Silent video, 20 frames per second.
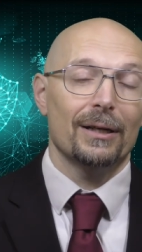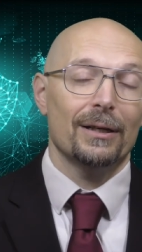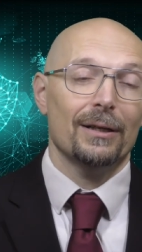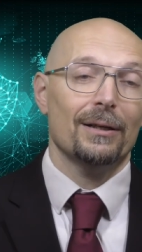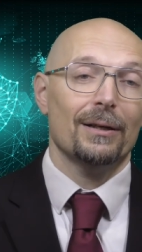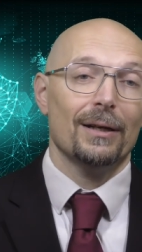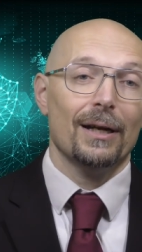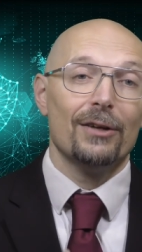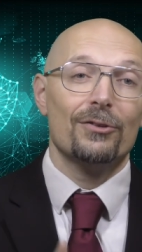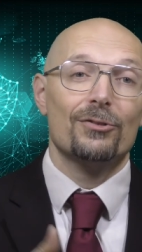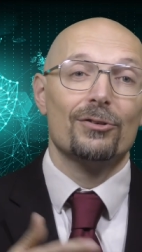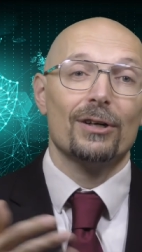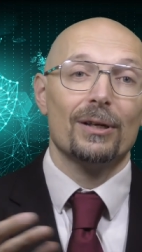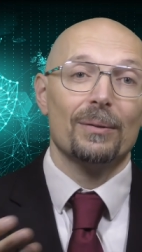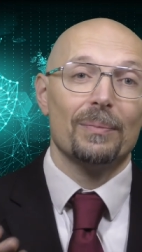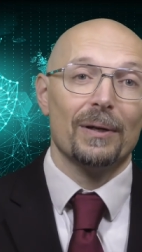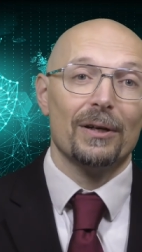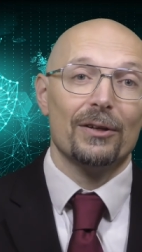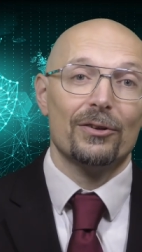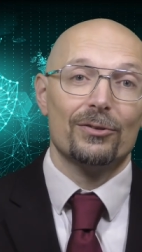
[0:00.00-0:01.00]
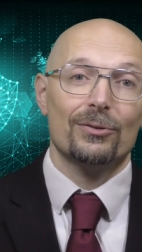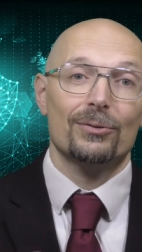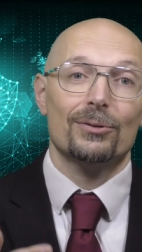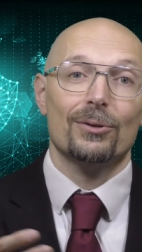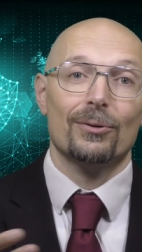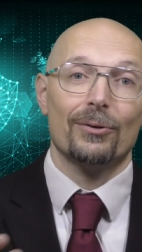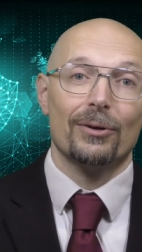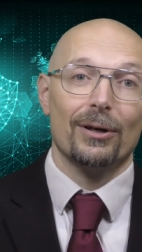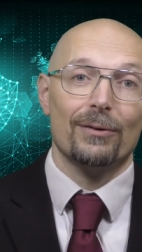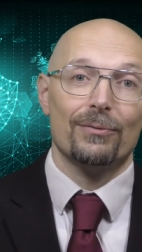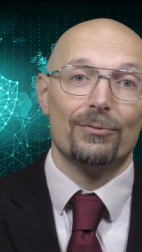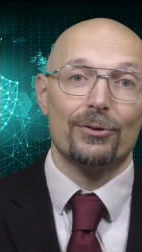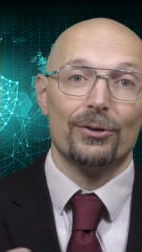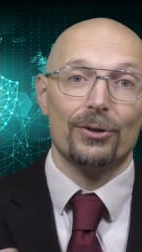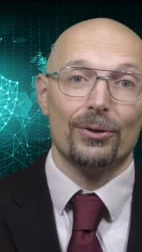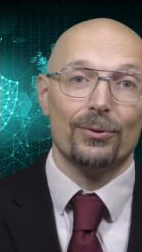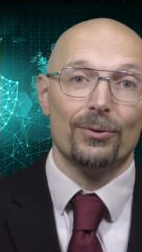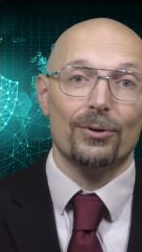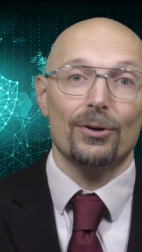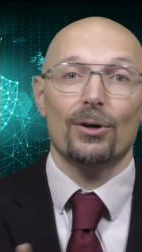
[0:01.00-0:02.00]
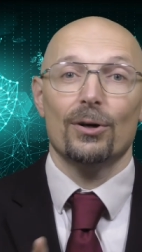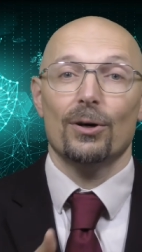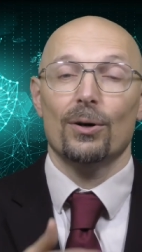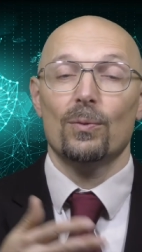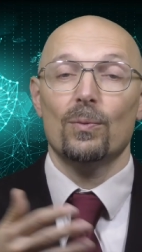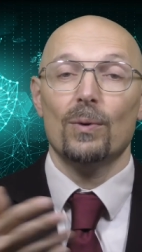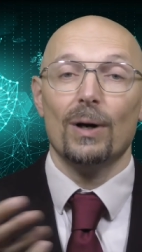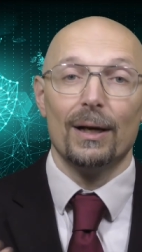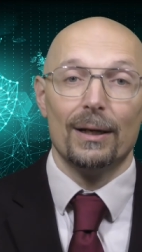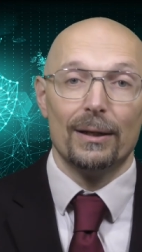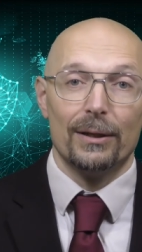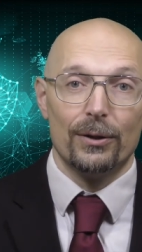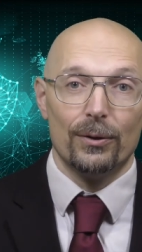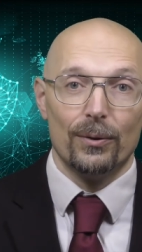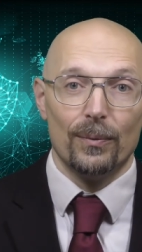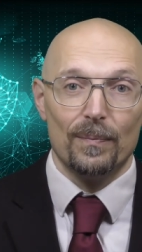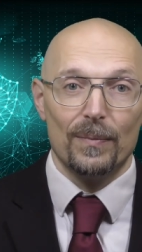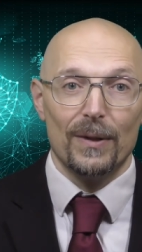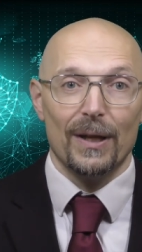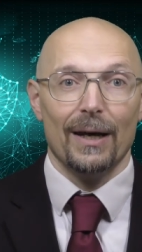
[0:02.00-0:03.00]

a leisurely paced tutorial for you a while ago,